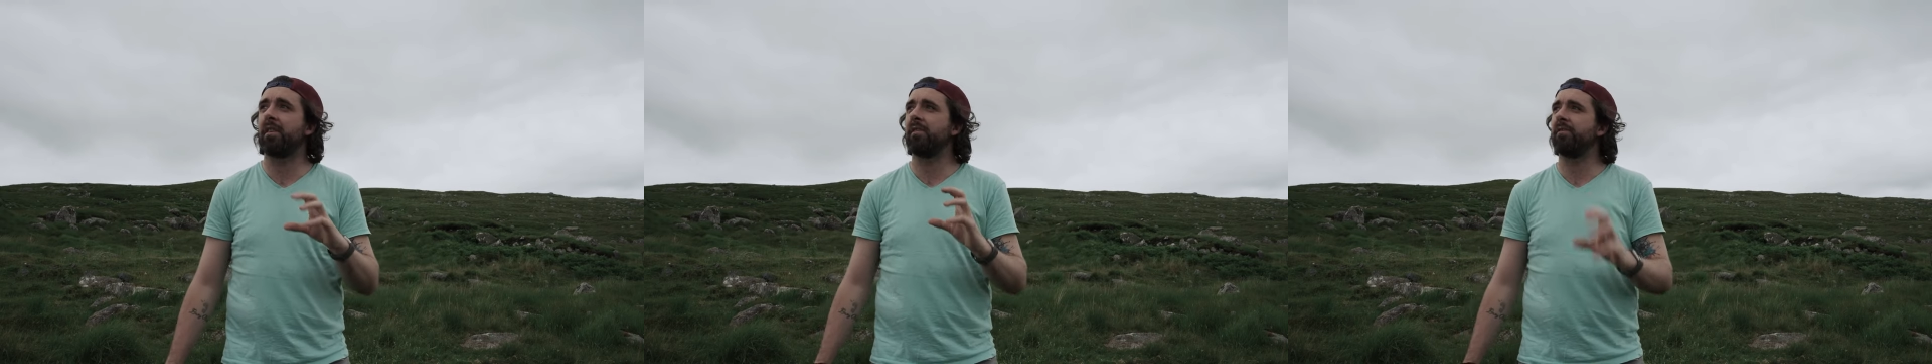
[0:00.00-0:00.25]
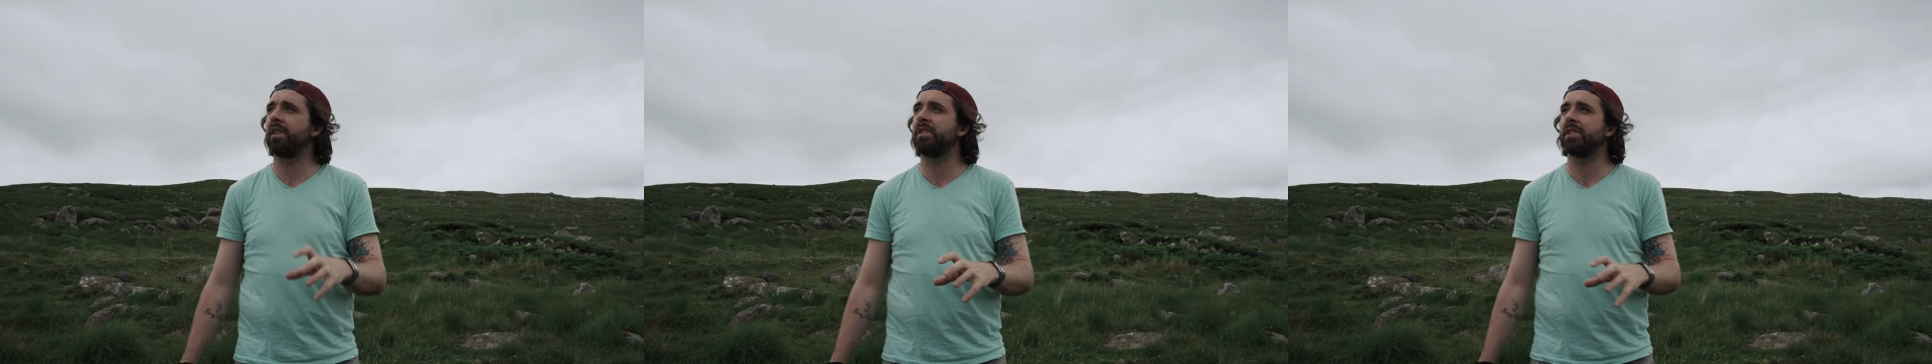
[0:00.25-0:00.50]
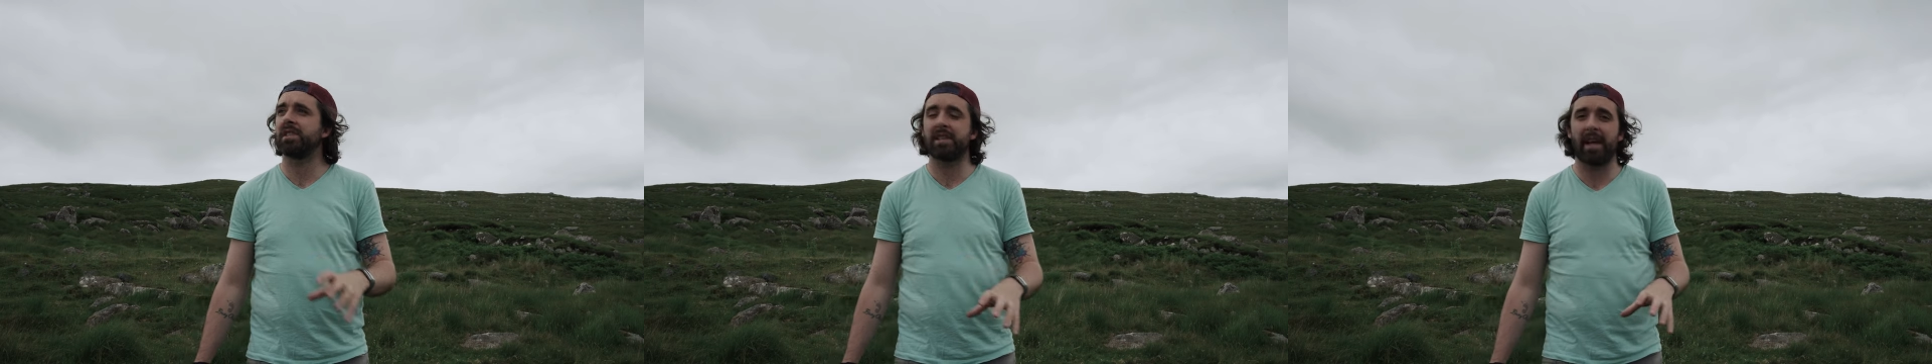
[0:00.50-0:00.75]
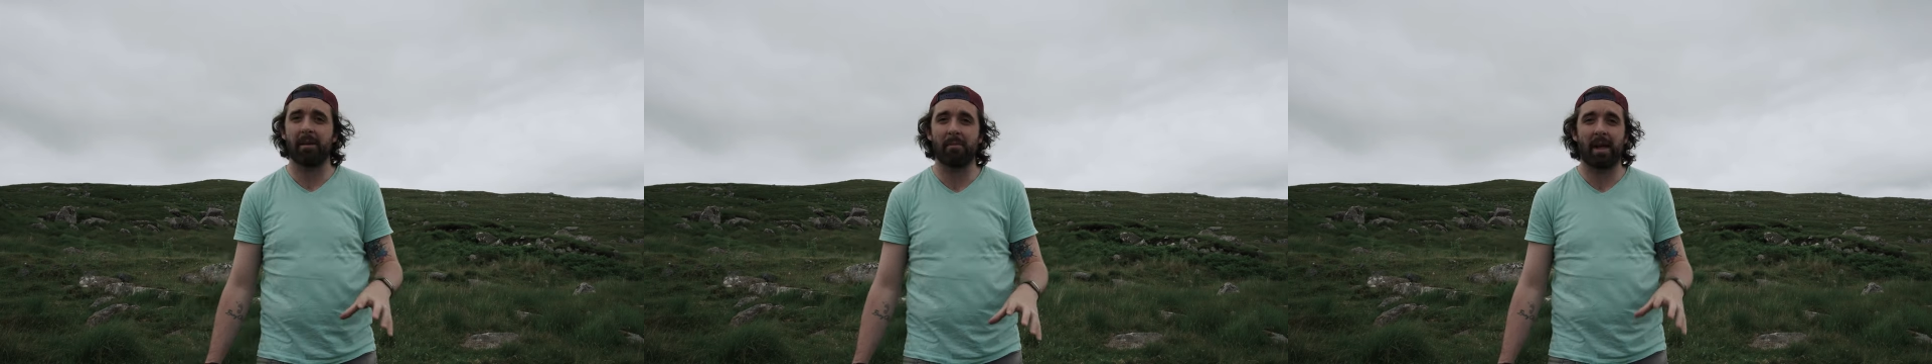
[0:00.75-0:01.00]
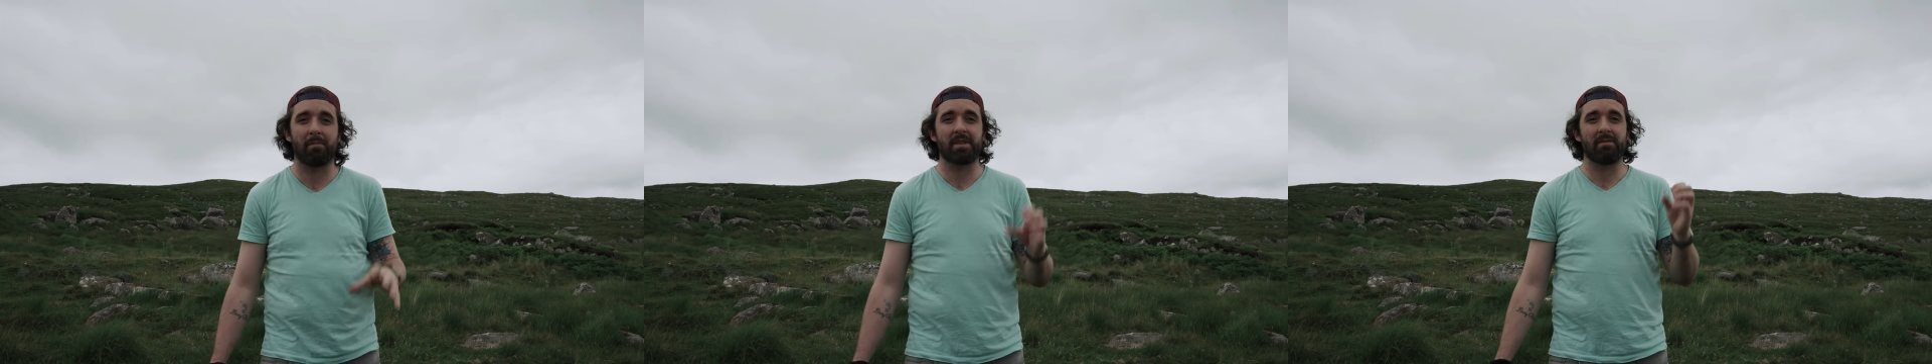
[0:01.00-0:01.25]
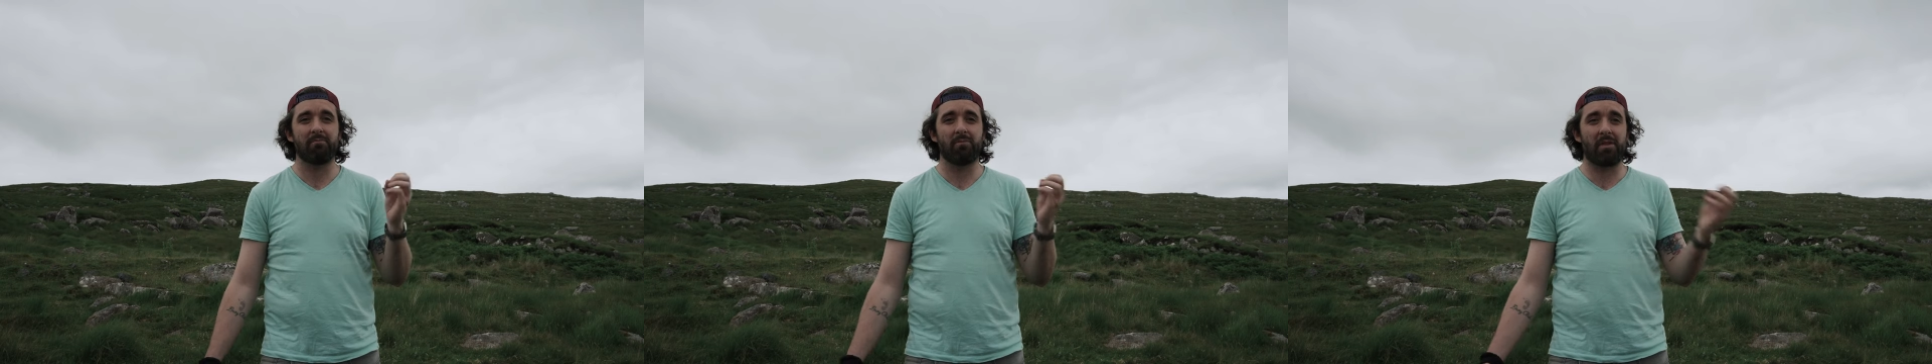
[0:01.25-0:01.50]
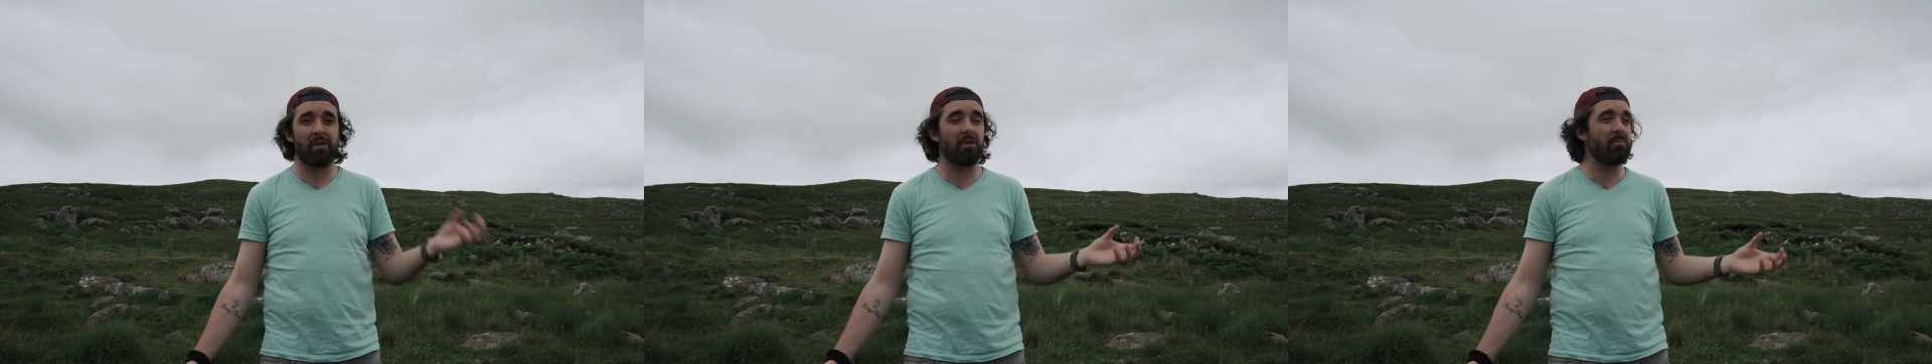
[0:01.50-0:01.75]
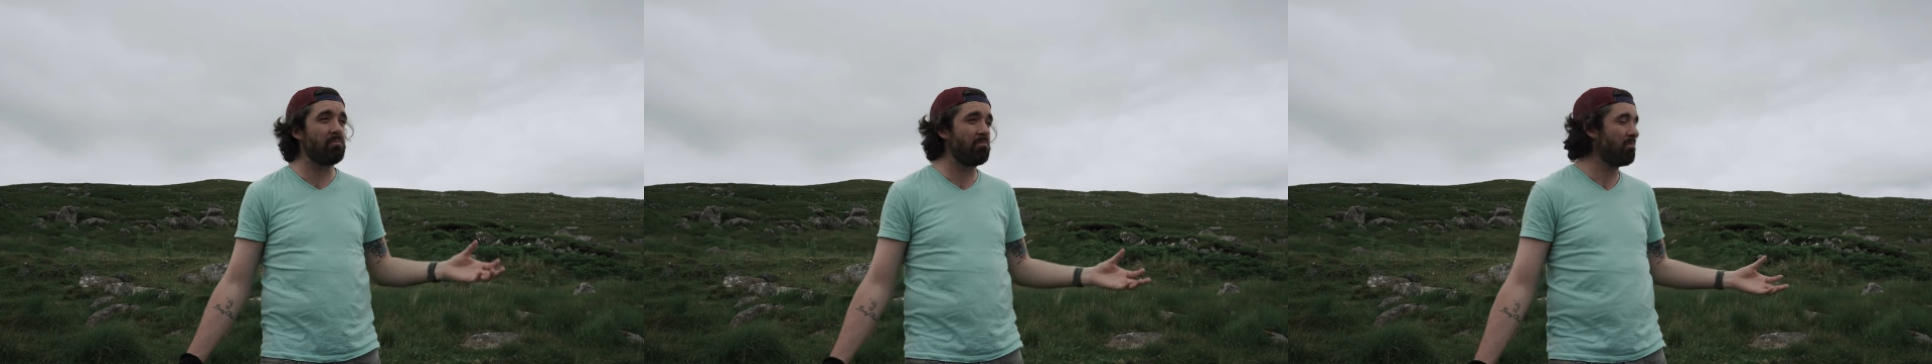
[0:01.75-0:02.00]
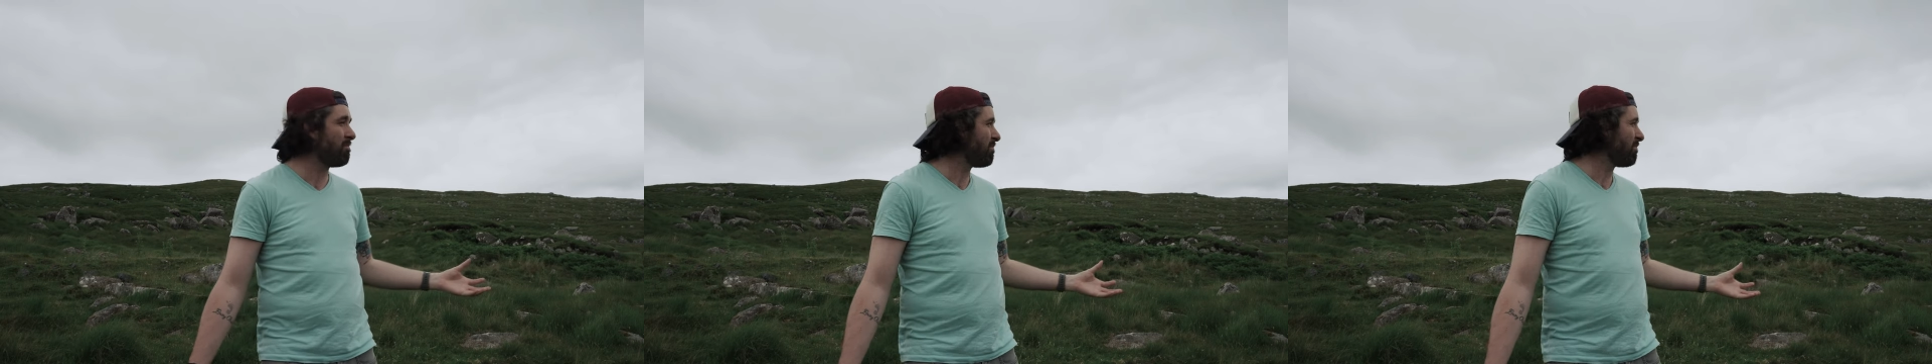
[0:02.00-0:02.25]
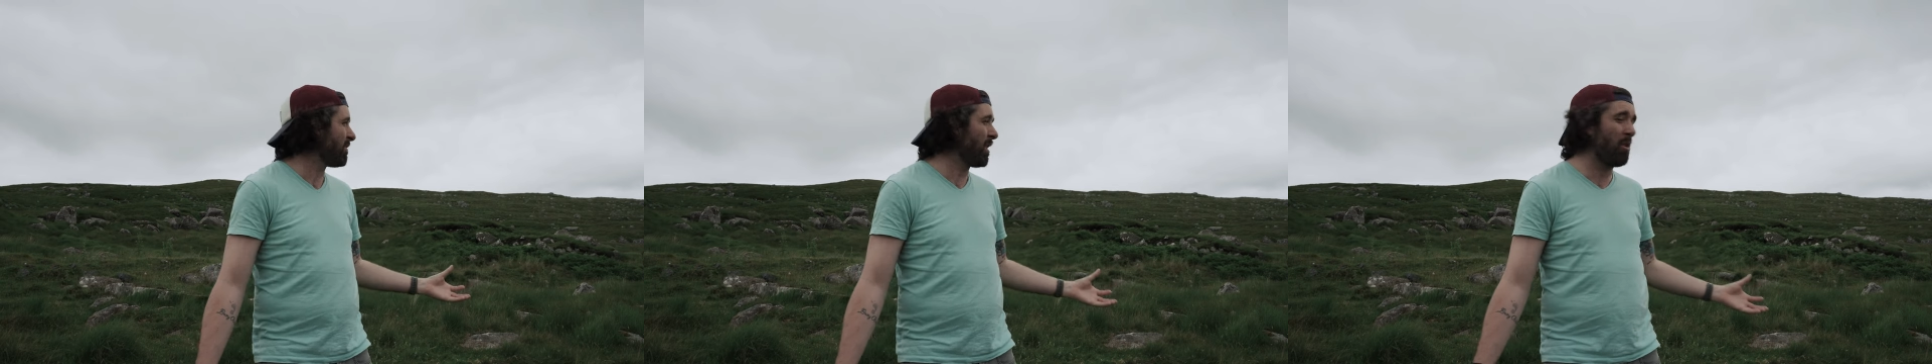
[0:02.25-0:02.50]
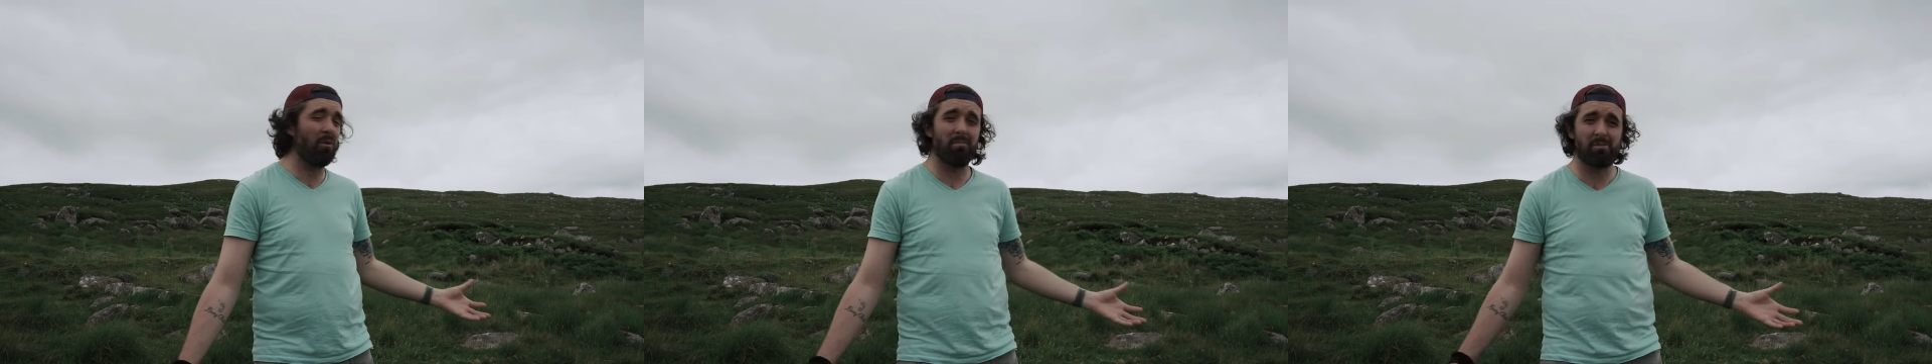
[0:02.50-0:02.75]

an efficient time-lapse without you know